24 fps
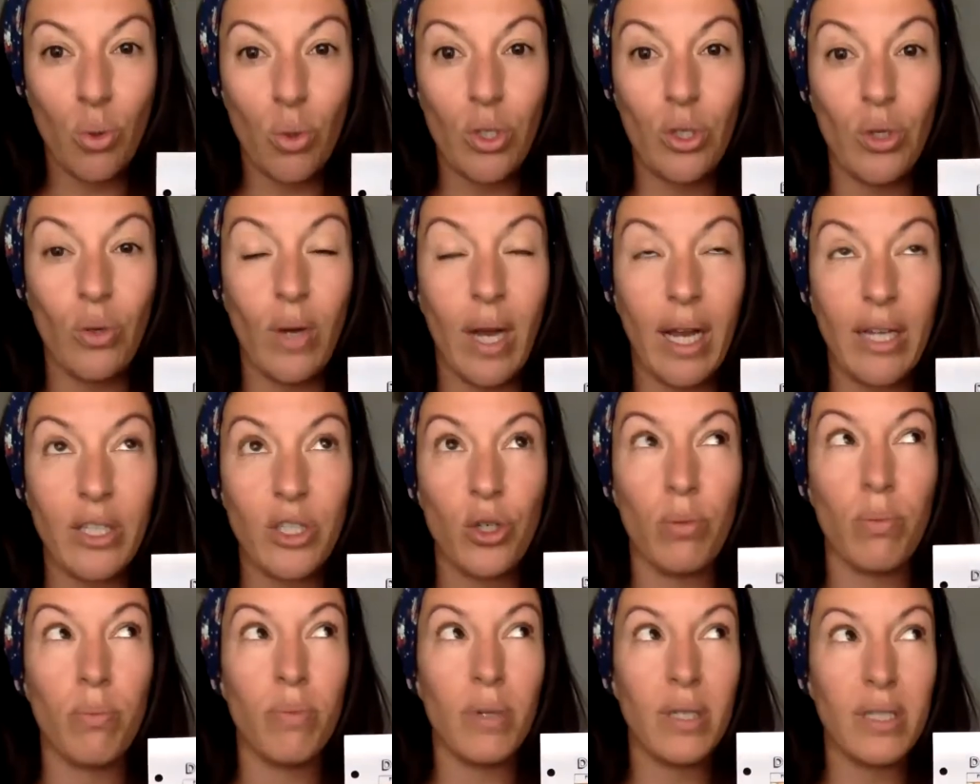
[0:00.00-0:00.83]
And you guys,
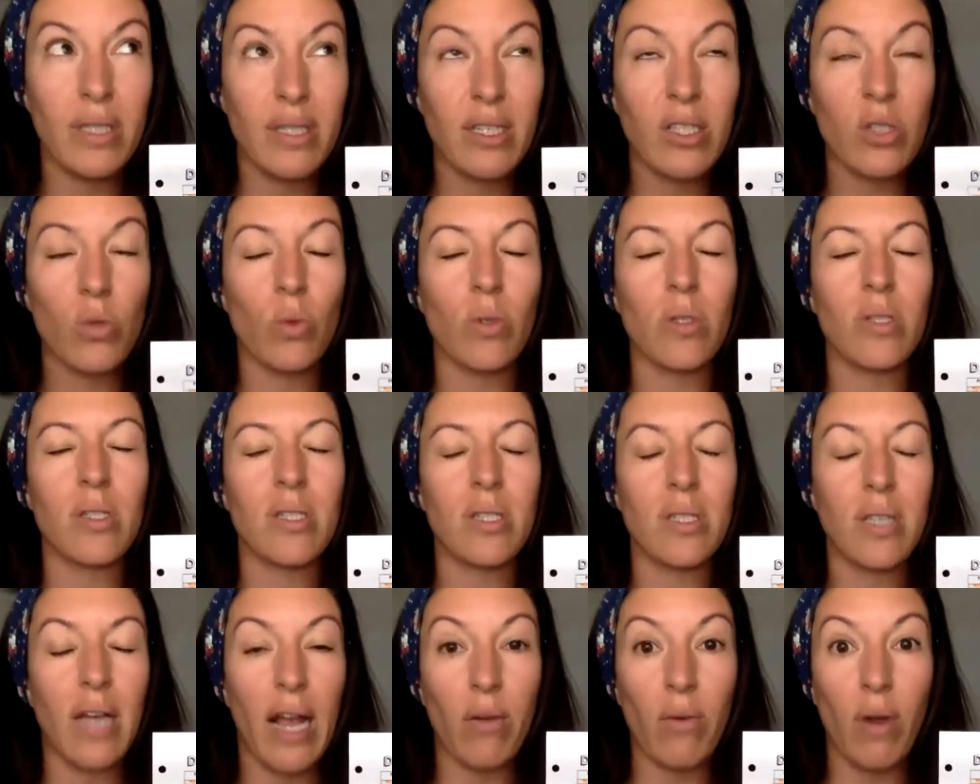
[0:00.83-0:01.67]
your business will
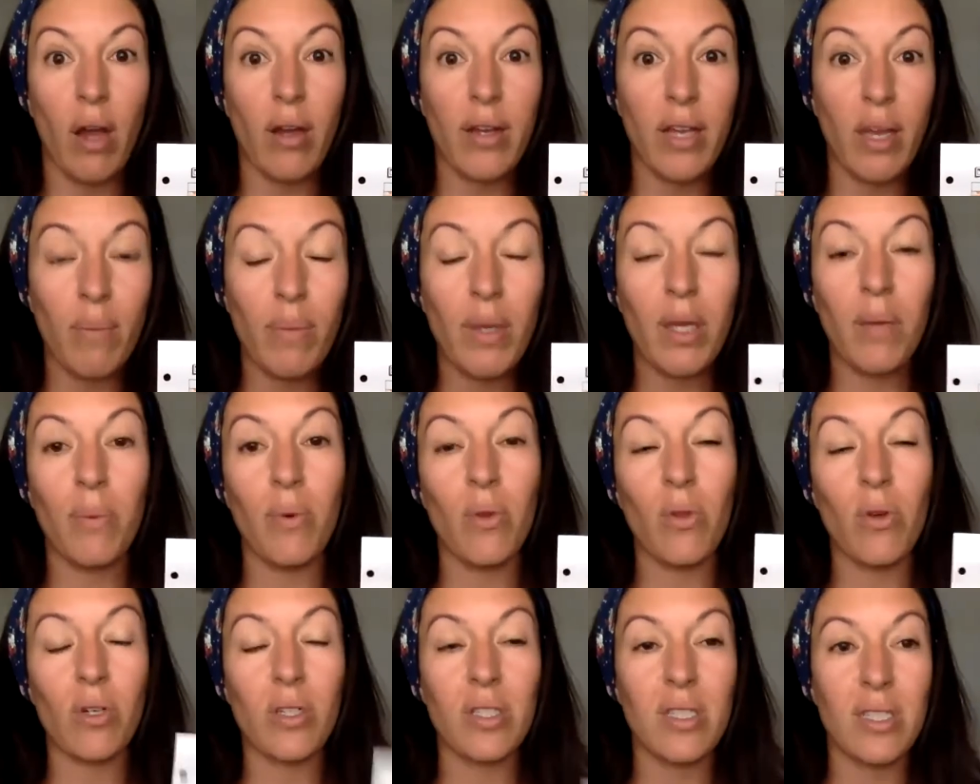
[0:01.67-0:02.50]
skyrocket. People
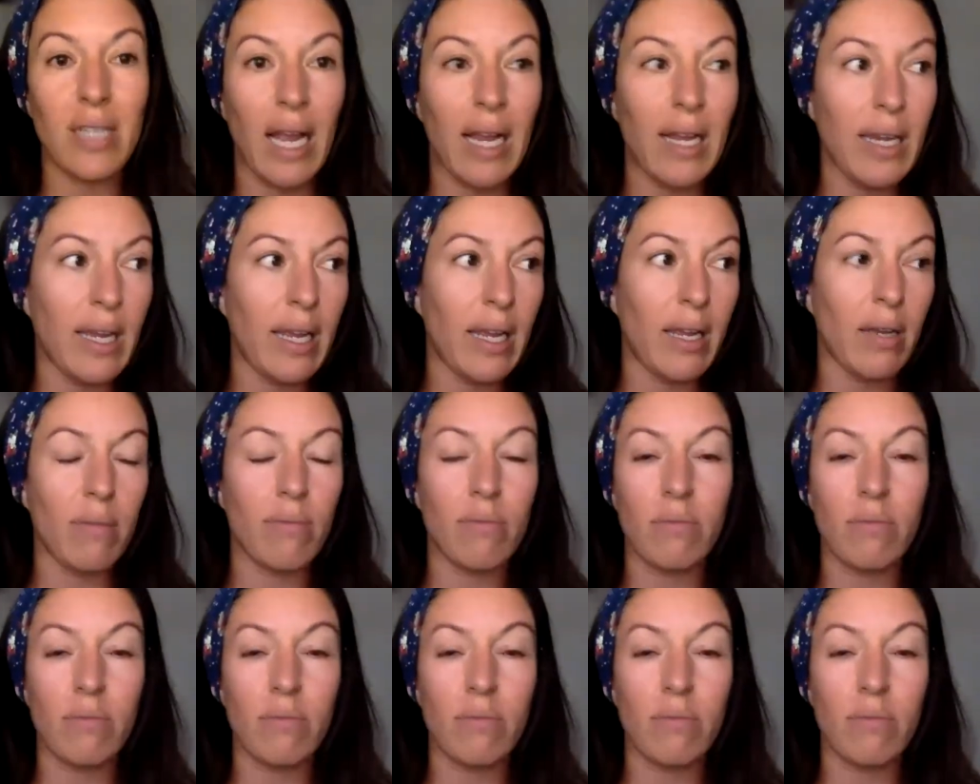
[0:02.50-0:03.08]
are signing